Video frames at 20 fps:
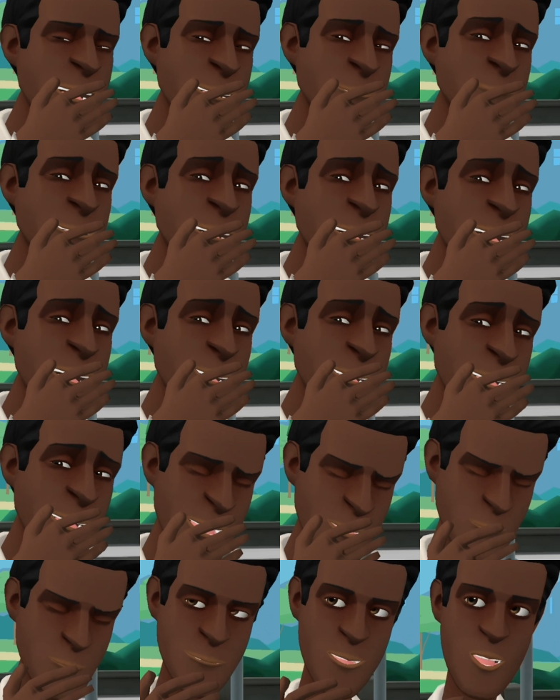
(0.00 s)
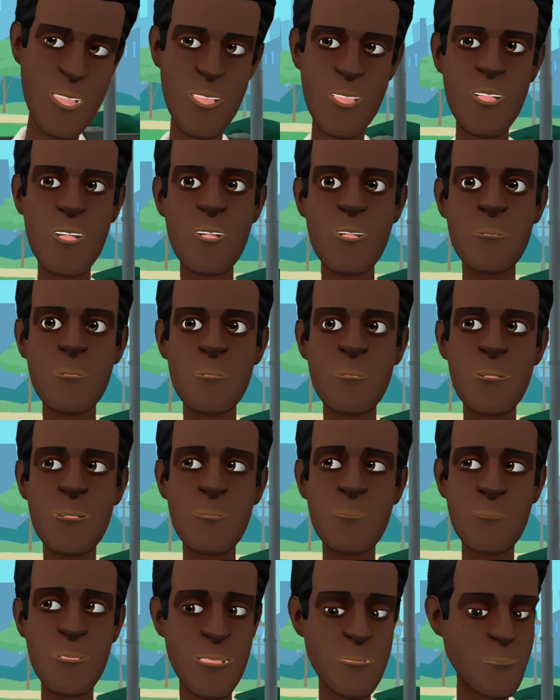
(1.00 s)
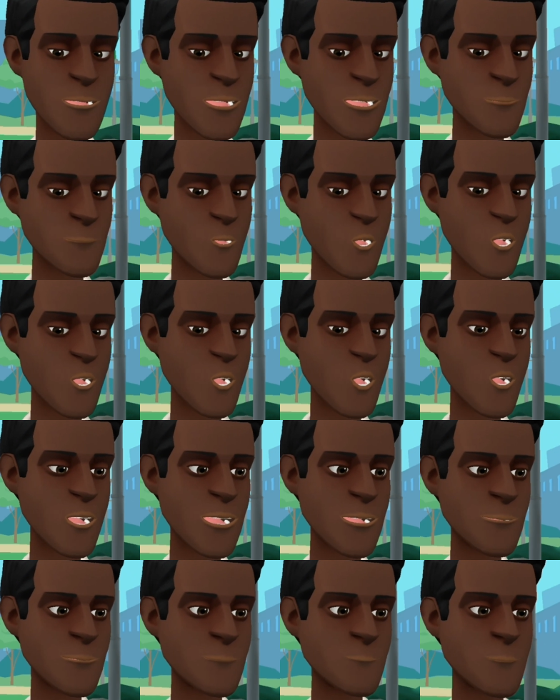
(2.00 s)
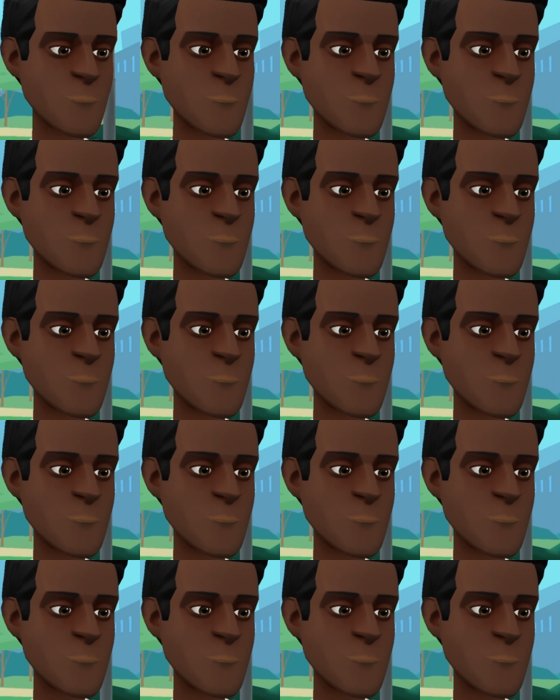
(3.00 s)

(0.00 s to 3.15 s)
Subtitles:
at this news, but honestly, I can't help but laugh.